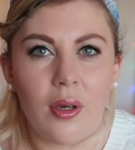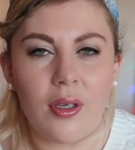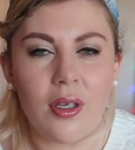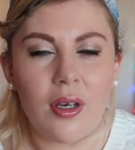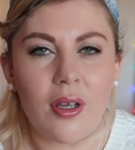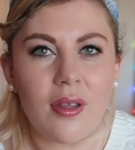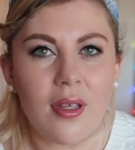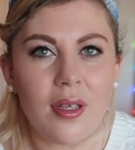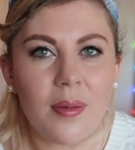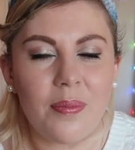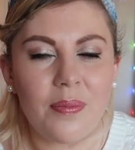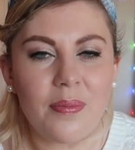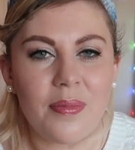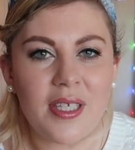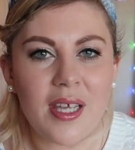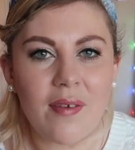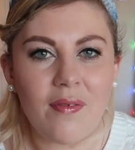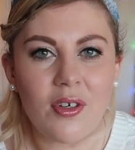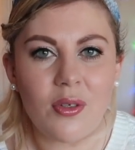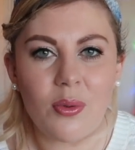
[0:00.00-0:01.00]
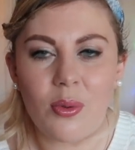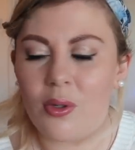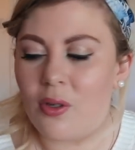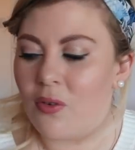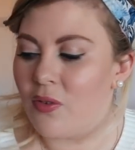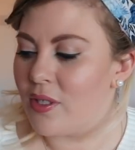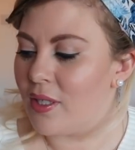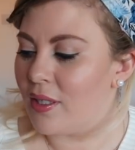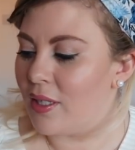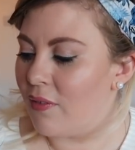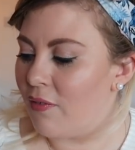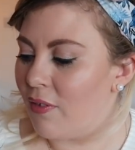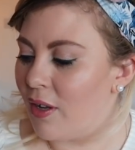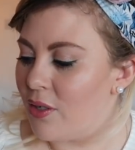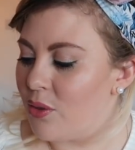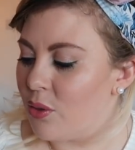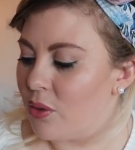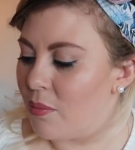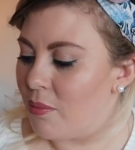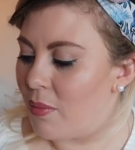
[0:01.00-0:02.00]
You know the Seven Dwarfs and they
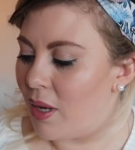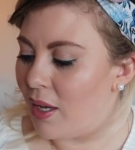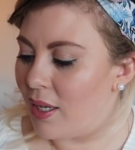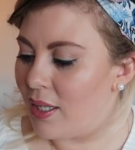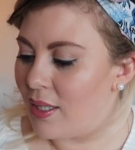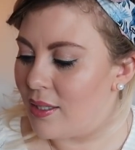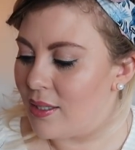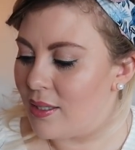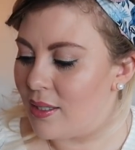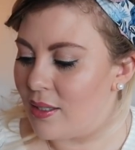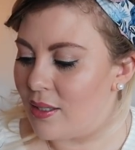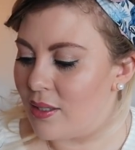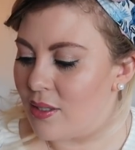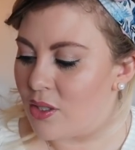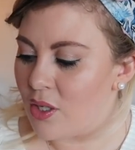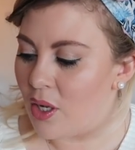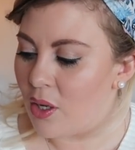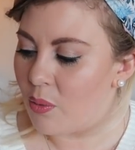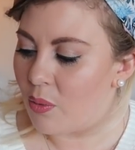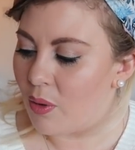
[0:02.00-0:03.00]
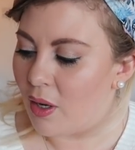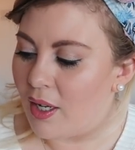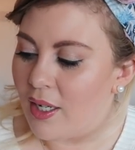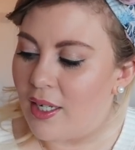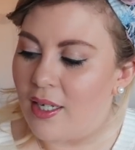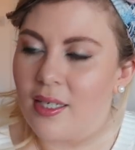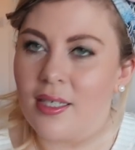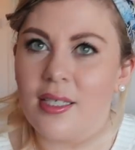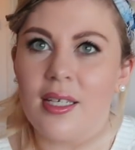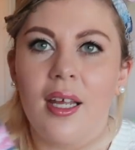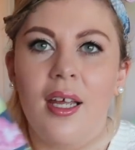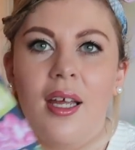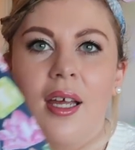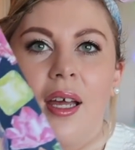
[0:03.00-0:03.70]
find all the mines in Snow White?